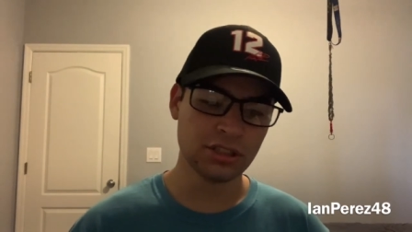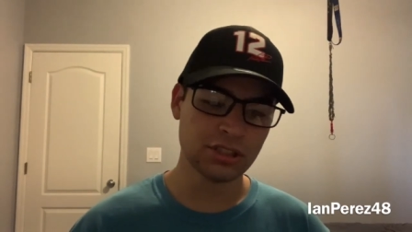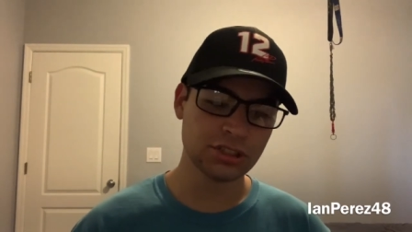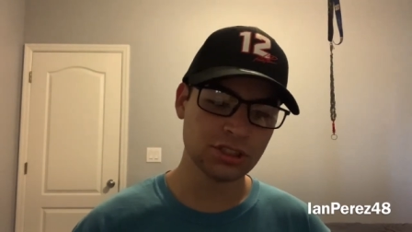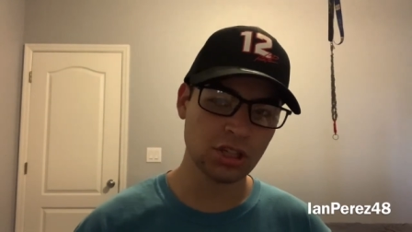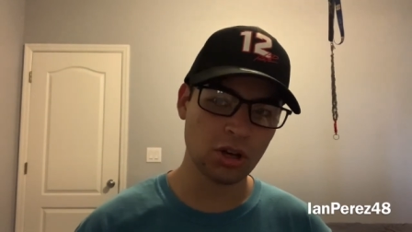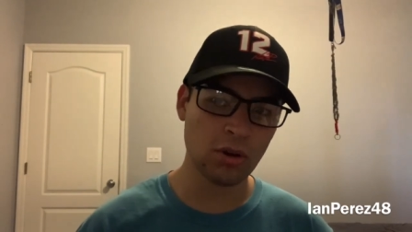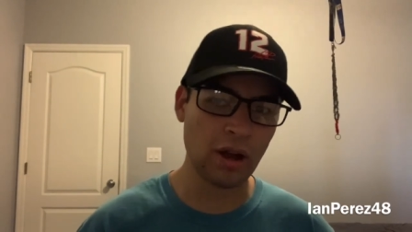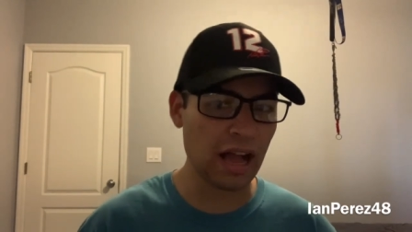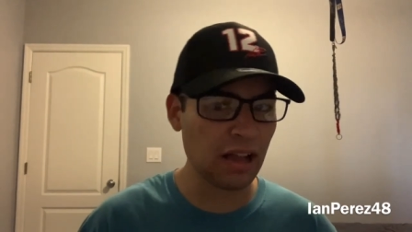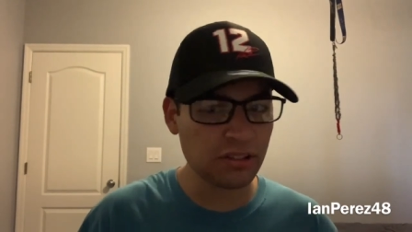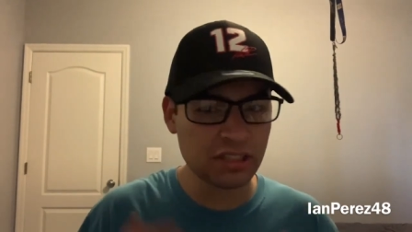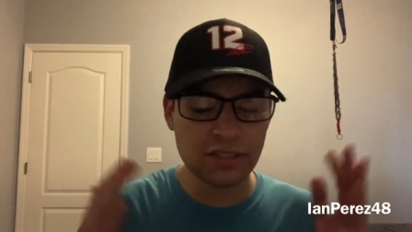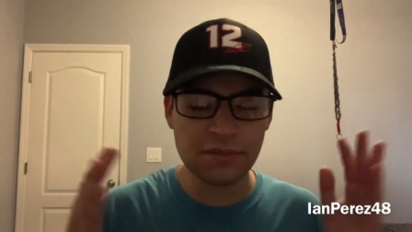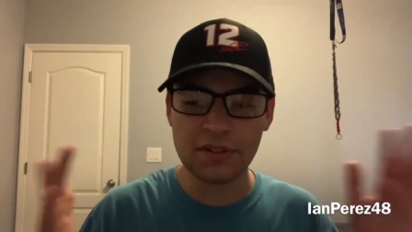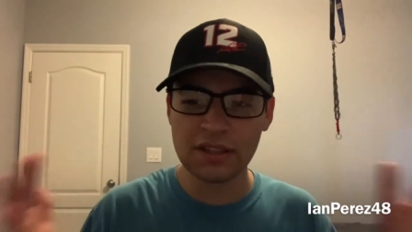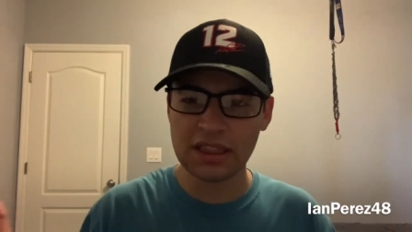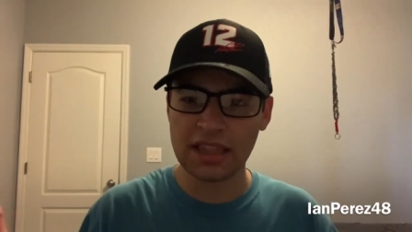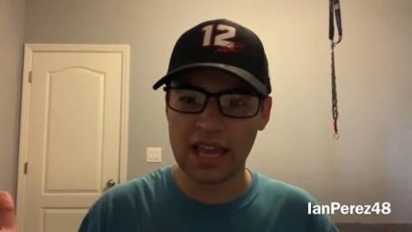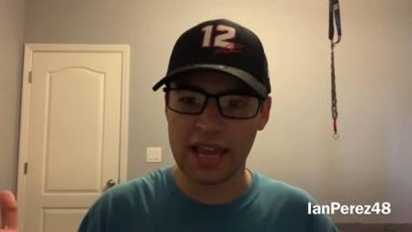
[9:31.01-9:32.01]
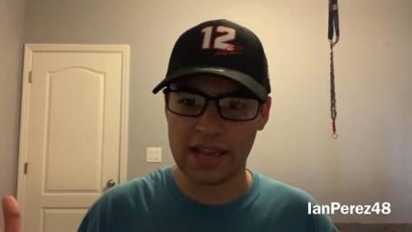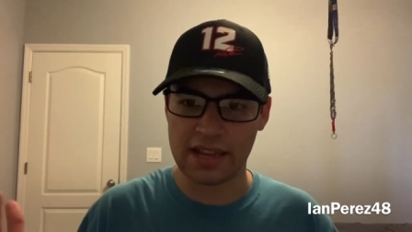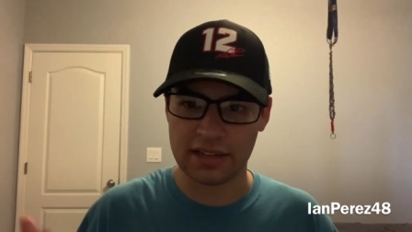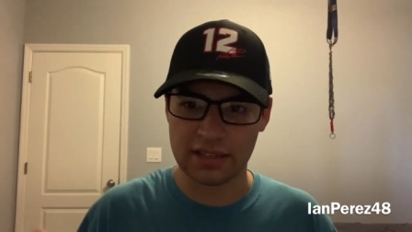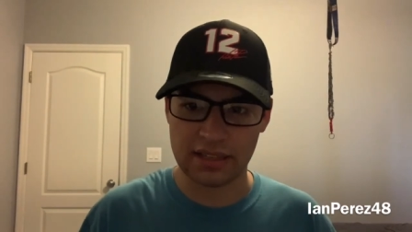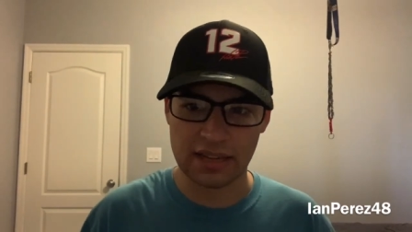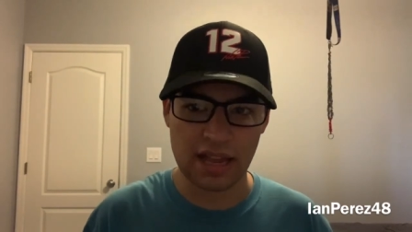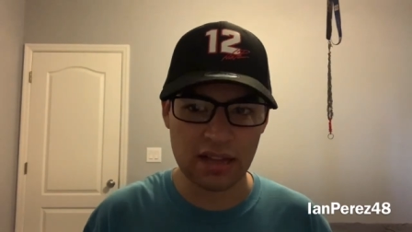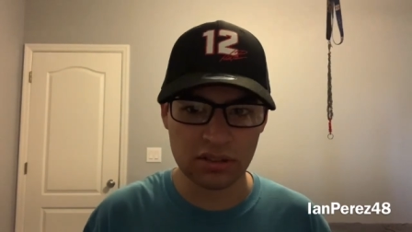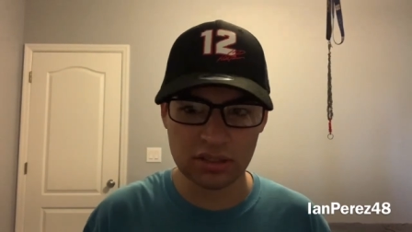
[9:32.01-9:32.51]
So I'll give it
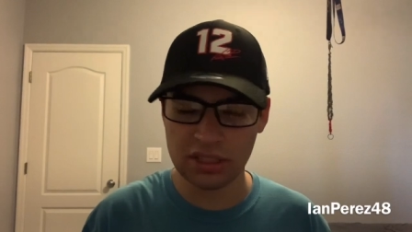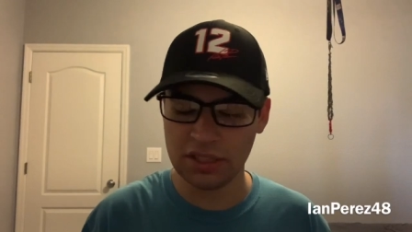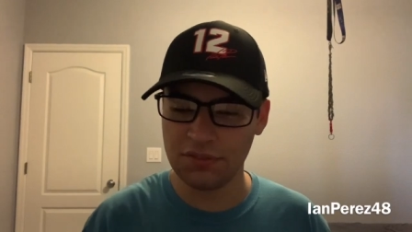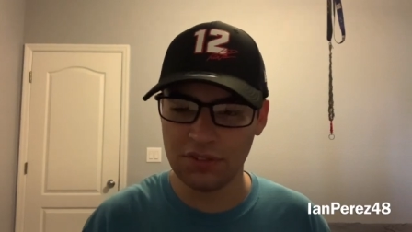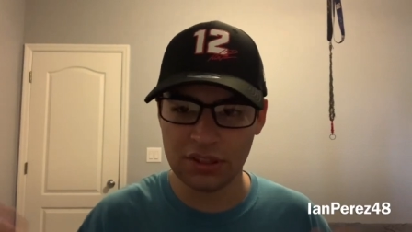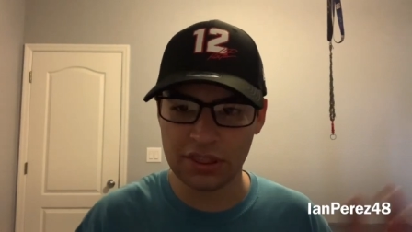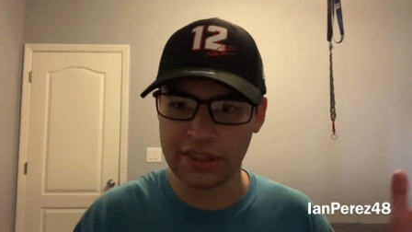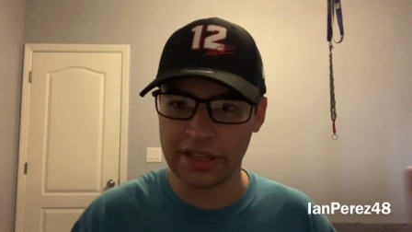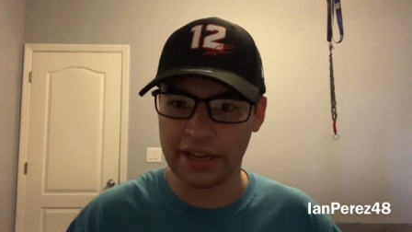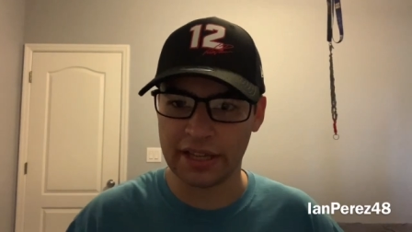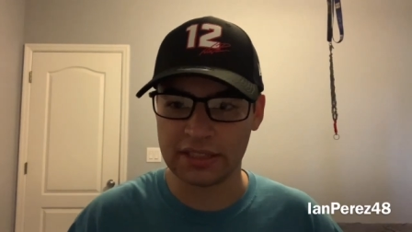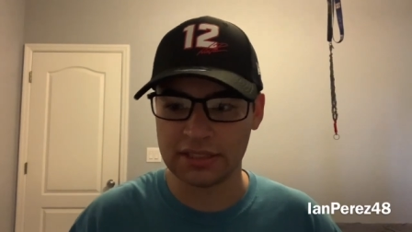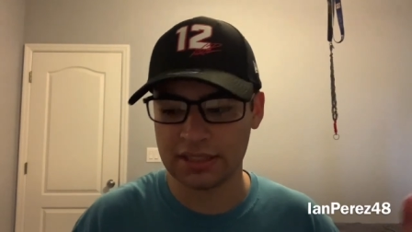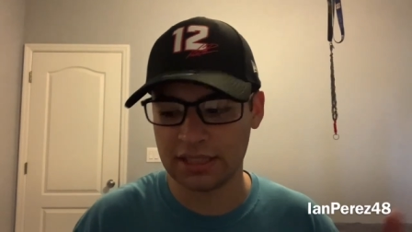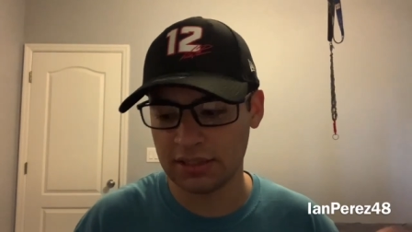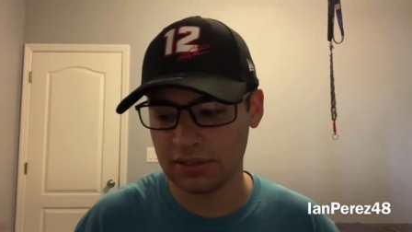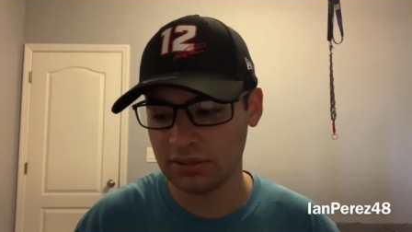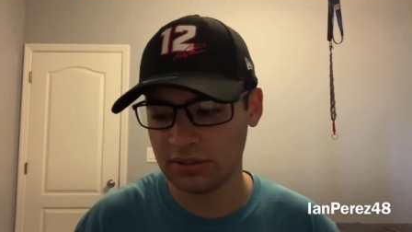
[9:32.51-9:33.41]
that. I'll give it that.